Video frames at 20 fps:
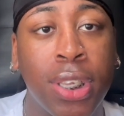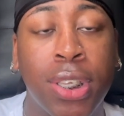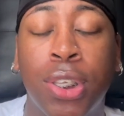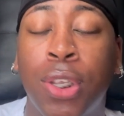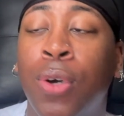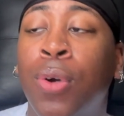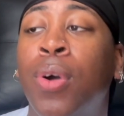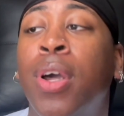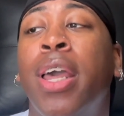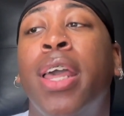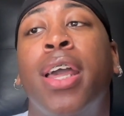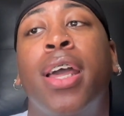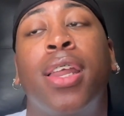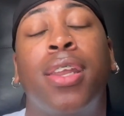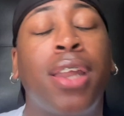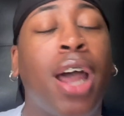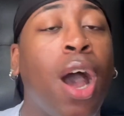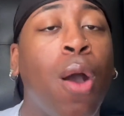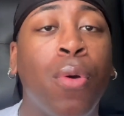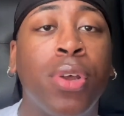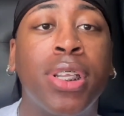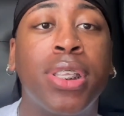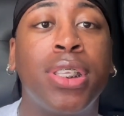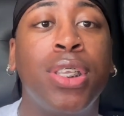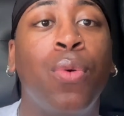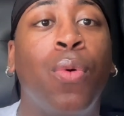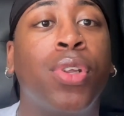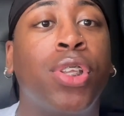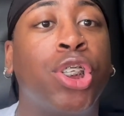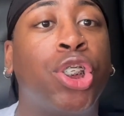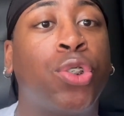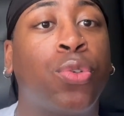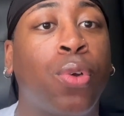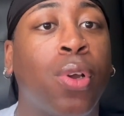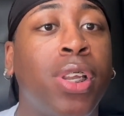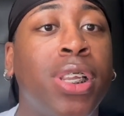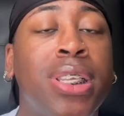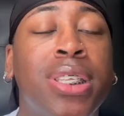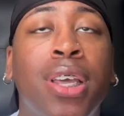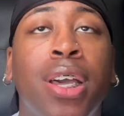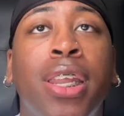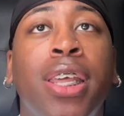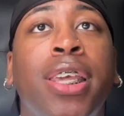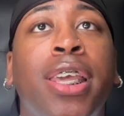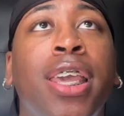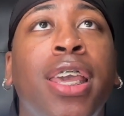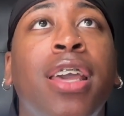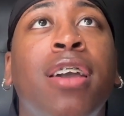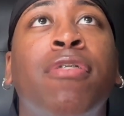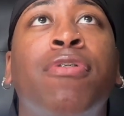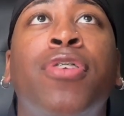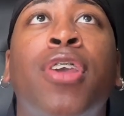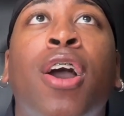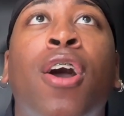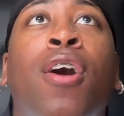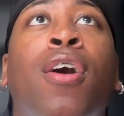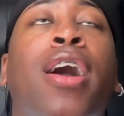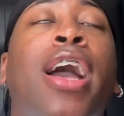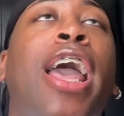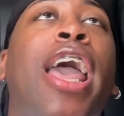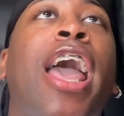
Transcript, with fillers: So now I want to see what this trailer is gonna give y'all